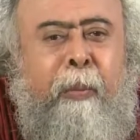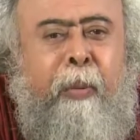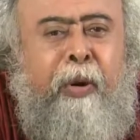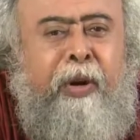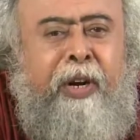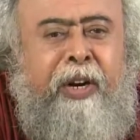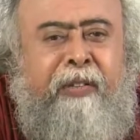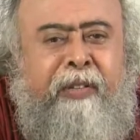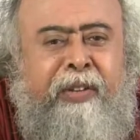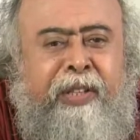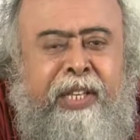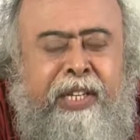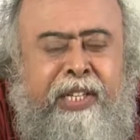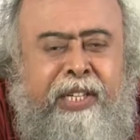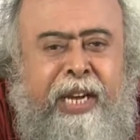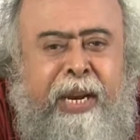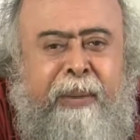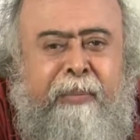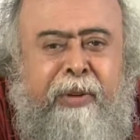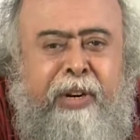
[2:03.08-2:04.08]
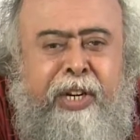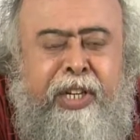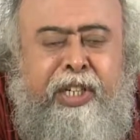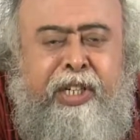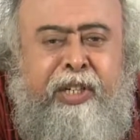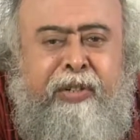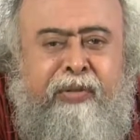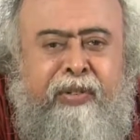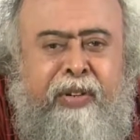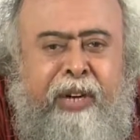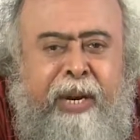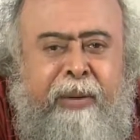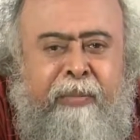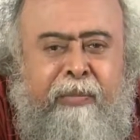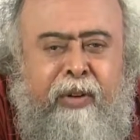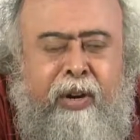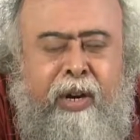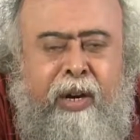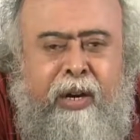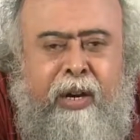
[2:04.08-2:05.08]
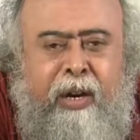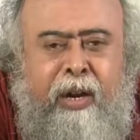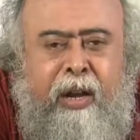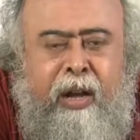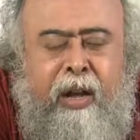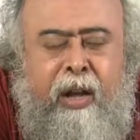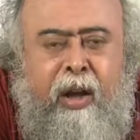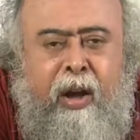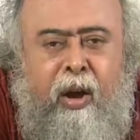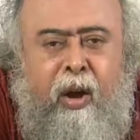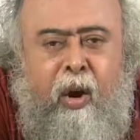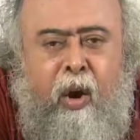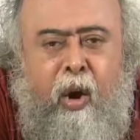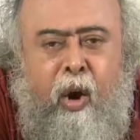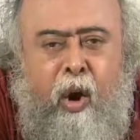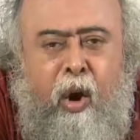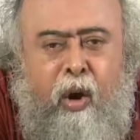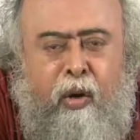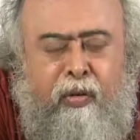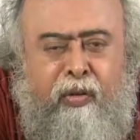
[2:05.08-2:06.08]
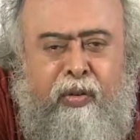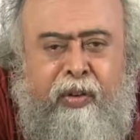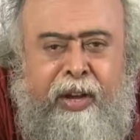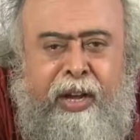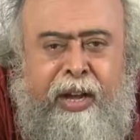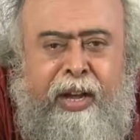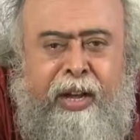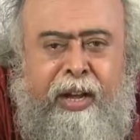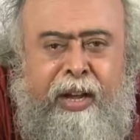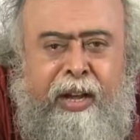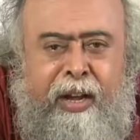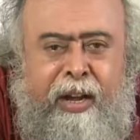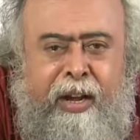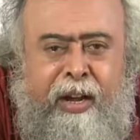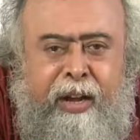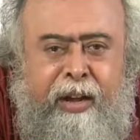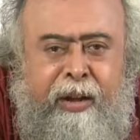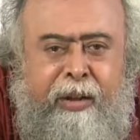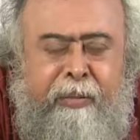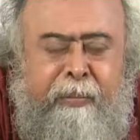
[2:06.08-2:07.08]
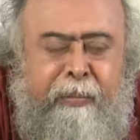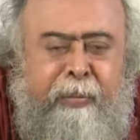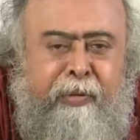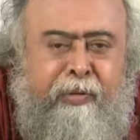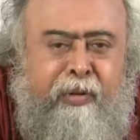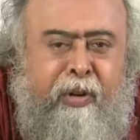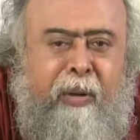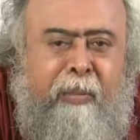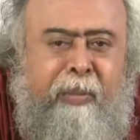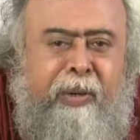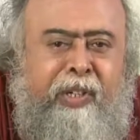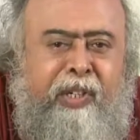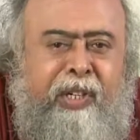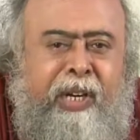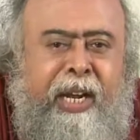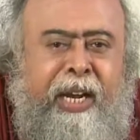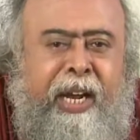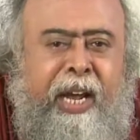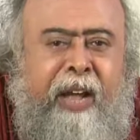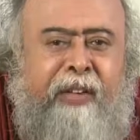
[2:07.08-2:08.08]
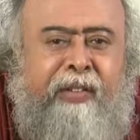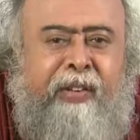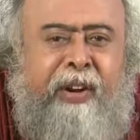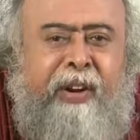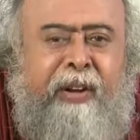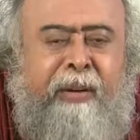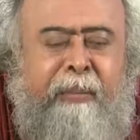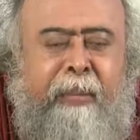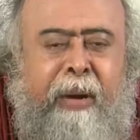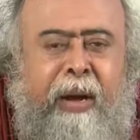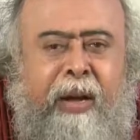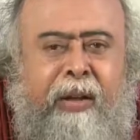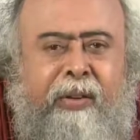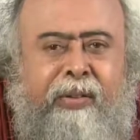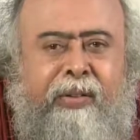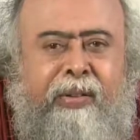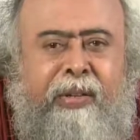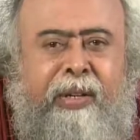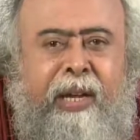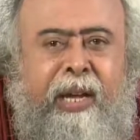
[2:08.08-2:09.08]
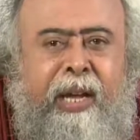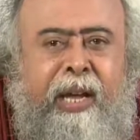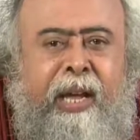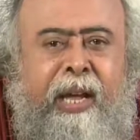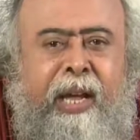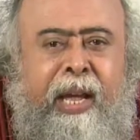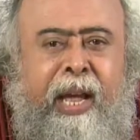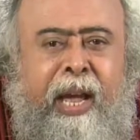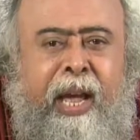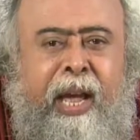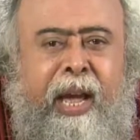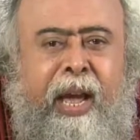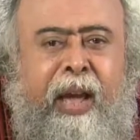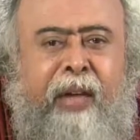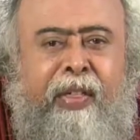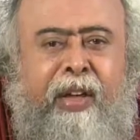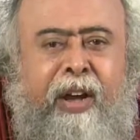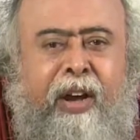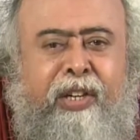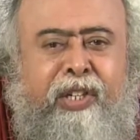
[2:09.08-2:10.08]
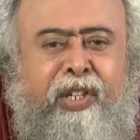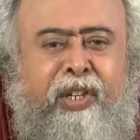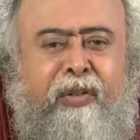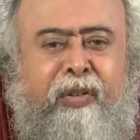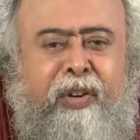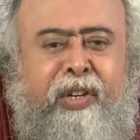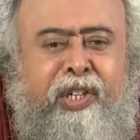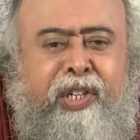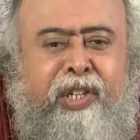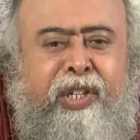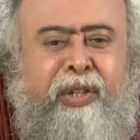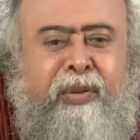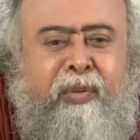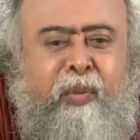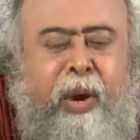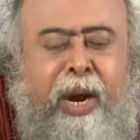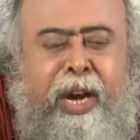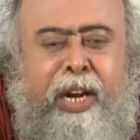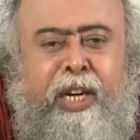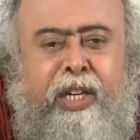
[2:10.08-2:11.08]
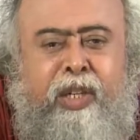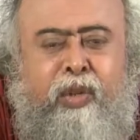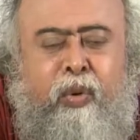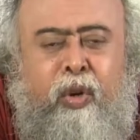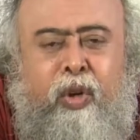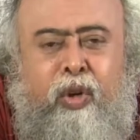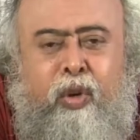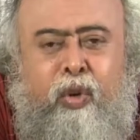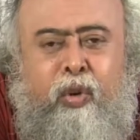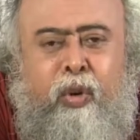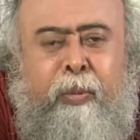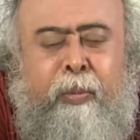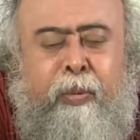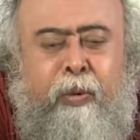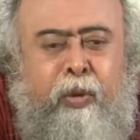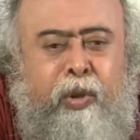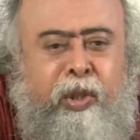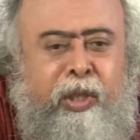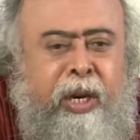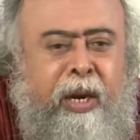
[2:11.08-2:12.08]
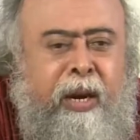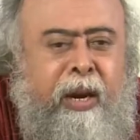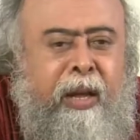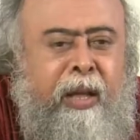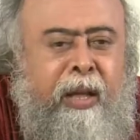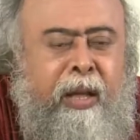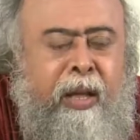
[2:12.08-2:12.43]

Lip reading: put it in the same rigid framework of a performance like Catholic Mass. And they ask the question, why does one do a puja?